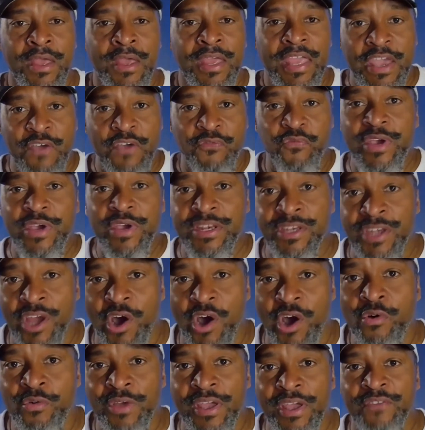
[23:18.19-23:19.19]
If we
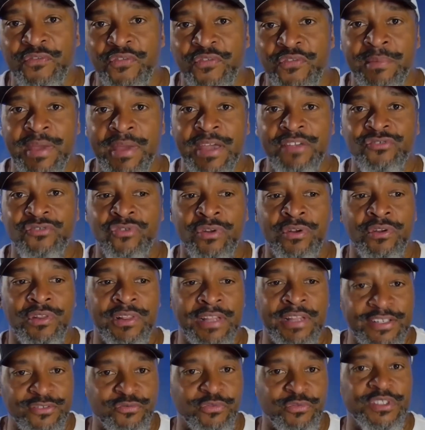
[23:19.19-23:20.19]
know information,
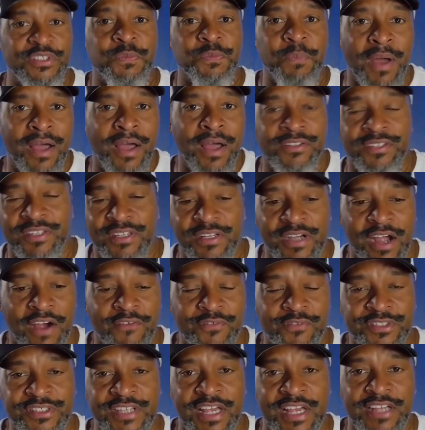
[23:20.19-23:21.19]
let's respond to the
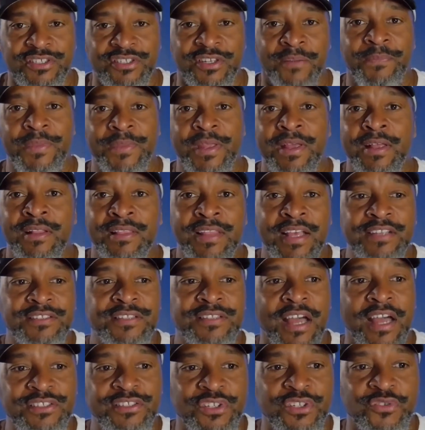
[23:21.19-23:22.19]
conversation. Let's
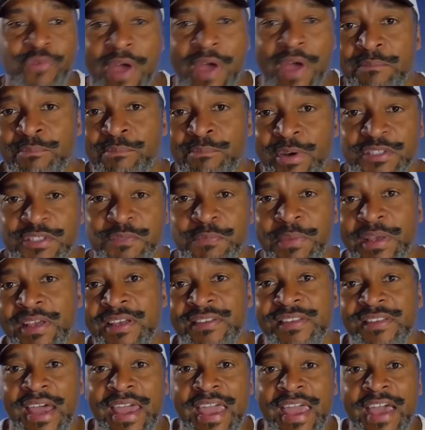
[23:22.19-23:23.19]
not just write books
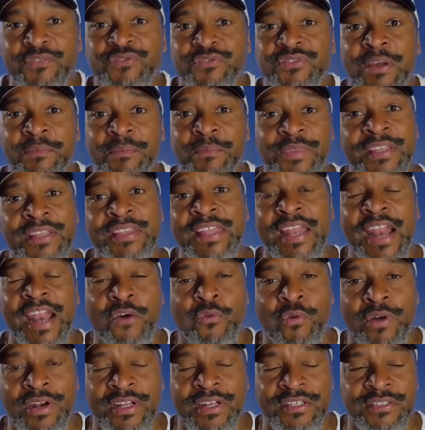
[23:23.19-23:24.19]
because I have something that I
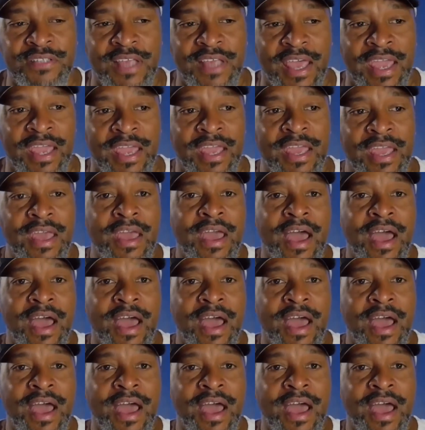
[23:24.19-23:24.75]
want to say.